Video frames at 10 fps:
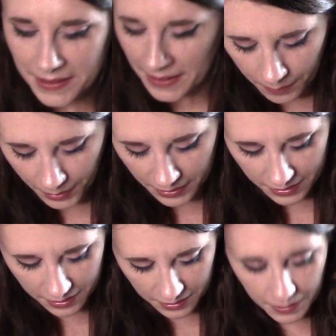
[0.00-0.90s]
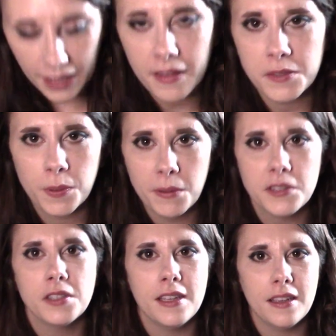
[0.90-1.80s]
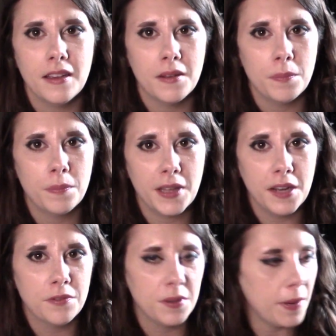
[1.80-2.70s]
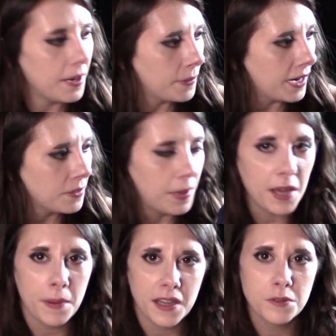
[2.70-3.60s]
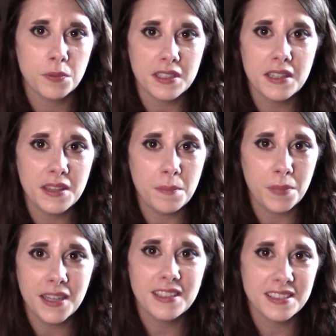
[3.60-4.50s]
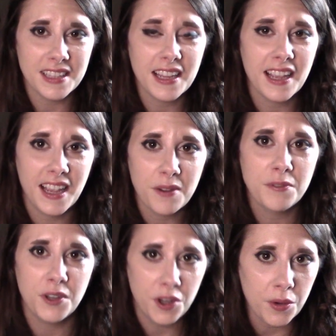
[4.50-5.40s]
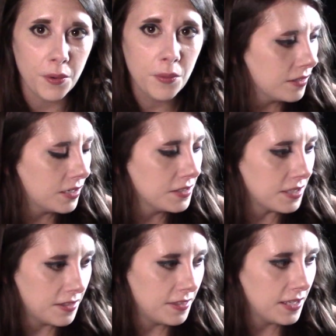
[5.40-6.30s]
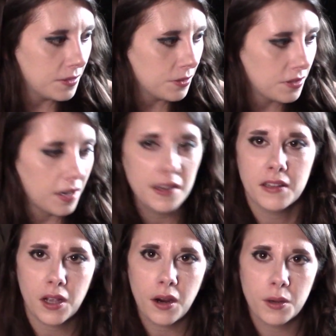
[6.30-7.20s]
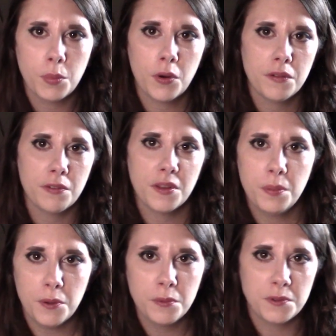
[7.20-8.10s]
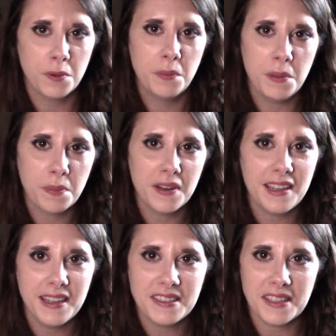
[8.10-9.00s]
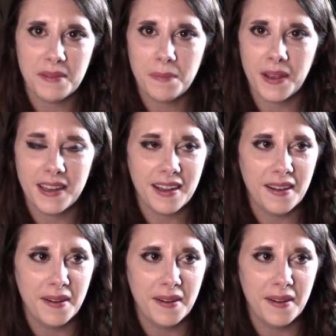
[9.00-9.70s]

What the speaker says: But yeah, that's pretty much the plan for the backpack. The backpack's really the biggest thing I have to do because I think cutting the cardboard for the boobs will be pretty easy. But